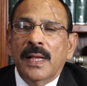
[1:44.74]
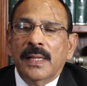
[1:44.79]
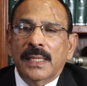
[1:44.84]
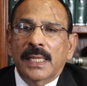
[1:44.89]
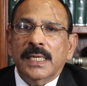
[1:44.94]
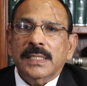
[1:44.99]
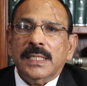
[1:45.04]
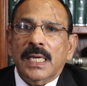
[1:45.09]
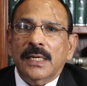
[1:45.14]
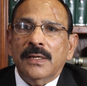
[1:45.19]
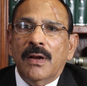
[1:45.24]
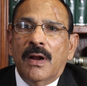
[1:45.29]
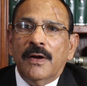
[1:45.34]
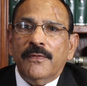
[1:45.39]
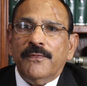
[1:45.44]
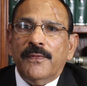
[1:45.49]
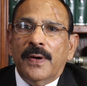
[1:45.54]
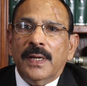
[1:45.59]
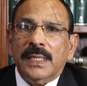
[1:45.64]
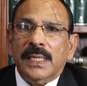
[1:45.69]
These are
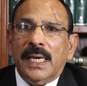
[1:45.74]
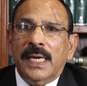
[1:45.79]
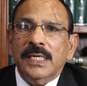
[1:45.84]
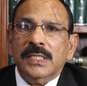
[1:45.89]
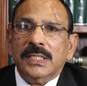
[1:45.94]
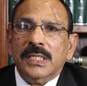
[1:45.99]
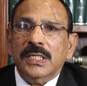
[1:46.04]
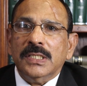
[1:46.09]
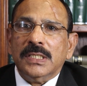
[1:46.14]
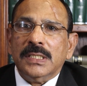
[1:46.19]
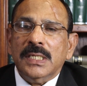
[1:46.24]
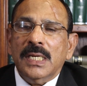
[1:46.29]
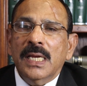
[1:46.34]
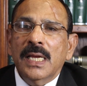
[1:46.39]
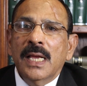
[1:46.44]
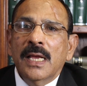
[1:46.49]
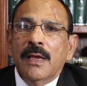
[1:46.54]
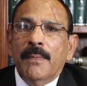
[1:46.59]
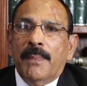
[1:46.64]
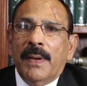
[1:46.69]
not for cases
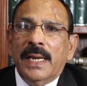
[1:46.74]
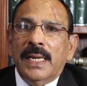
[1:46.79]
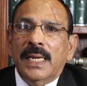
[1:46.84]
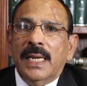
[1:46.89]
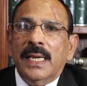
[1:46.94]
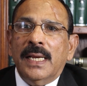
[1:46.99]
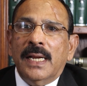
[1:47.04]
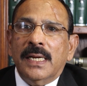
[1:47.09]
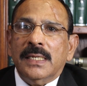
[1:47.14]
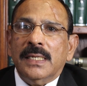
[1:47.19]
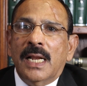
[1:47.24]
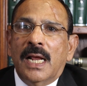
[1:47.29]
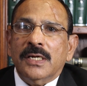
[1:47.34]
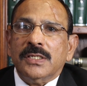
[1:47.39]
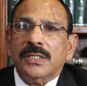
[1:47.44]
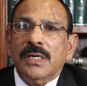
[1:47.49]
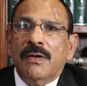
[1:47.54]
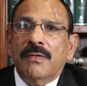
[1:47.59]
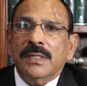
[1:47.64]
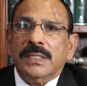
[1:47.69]
pending at
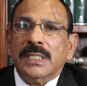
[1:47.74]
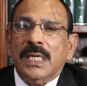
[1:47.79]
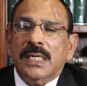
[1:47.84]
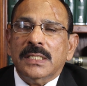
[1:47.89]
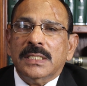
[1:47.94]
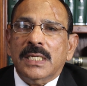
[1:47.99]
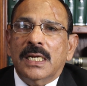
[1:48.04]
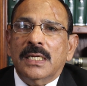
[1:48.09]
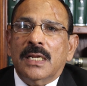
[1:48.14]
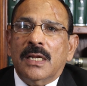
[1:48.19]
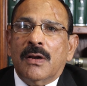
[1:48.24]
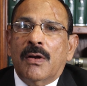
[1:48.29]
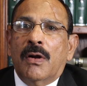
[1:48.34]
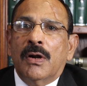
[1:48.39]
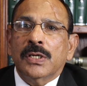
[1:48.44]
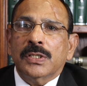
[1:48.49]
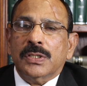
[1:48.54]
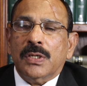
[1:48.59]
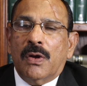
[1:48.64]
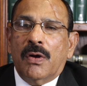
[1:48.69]
National Visa Center
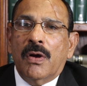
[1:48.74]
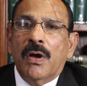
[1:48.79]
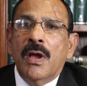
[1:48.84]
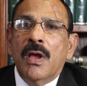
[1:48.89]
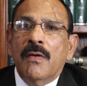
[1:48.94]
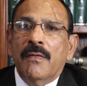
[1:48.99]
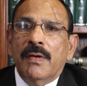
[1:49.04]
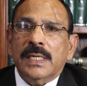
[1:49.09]
also,